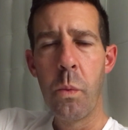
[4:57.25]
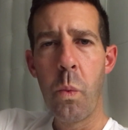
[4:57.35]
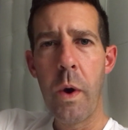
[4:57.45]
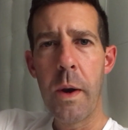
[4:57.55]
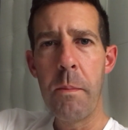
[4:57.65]

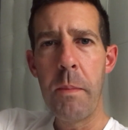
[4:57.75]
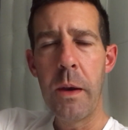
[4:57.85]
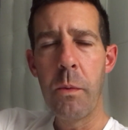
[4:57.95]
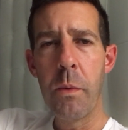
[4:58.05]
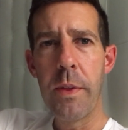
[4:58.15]
want to
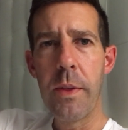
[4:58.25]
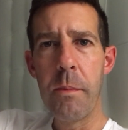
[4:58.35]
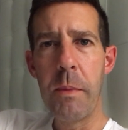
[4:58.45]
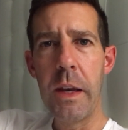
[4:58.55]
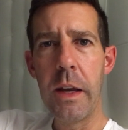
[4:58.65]
meet with a
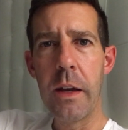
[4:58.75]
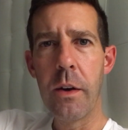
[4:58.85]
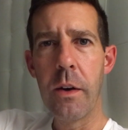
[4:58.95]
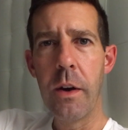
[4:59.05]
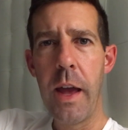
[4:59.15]

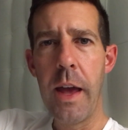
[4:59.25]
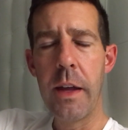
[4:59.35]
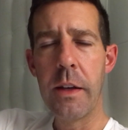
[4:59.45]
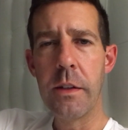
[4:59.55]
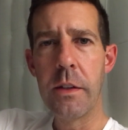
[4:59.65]
mediator
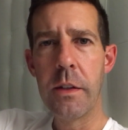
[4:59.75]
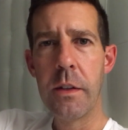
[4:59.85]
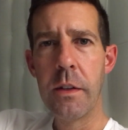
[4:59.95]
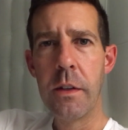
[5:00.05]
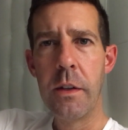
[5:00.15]
and
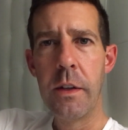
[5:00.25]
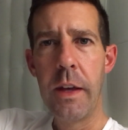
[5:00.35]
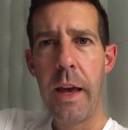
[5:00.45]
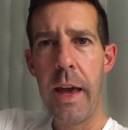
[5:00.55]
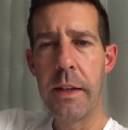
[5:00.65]

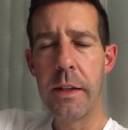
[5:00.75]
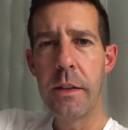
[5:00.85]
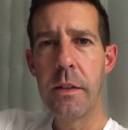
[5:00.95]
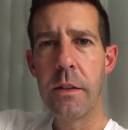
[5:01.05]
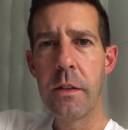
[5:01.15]
end it.
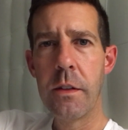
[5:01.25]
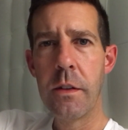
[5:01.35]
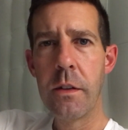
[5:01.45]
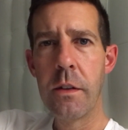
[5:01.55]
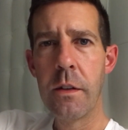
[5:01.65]

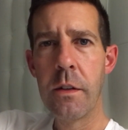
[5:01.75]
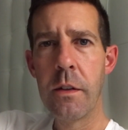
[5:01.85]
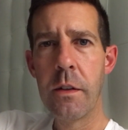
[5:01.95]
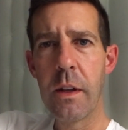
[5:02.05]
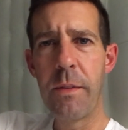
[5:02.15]

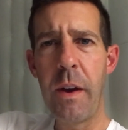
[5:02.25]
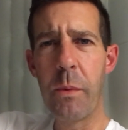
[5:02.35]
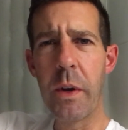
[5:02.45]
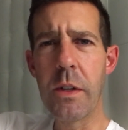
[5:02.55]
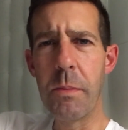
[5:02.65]
Like 5
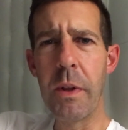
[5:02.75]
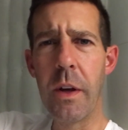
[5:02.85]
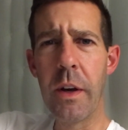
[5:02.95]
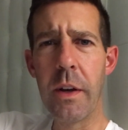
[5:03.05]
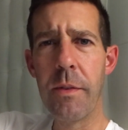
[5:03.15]
weeks should be
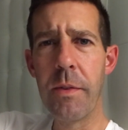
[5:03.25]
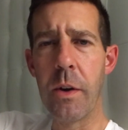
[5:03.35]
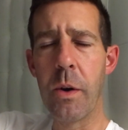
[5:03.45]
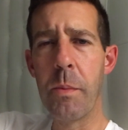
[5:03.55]
long enough in her